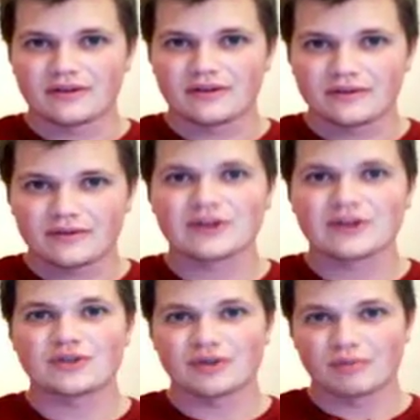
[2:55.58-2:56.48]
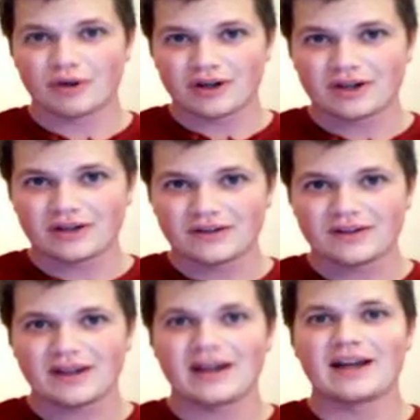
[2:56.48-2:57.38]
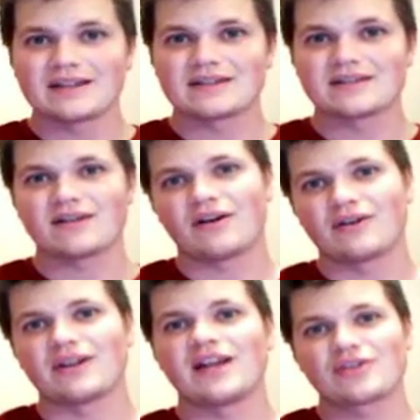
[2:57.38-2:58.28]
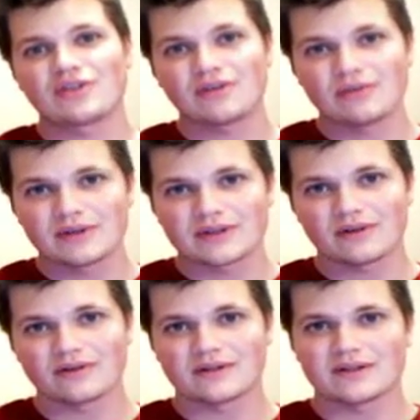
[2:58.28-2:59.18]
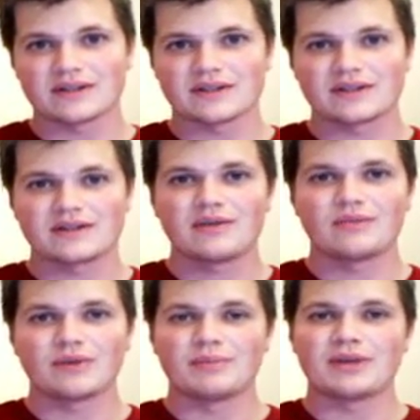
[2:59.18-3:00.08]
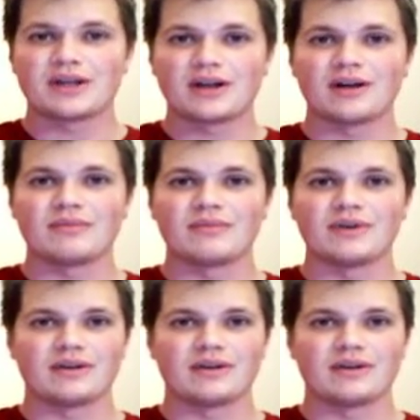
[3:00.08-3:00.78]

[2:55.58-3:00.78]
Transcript: fish to the market as our natural resources will become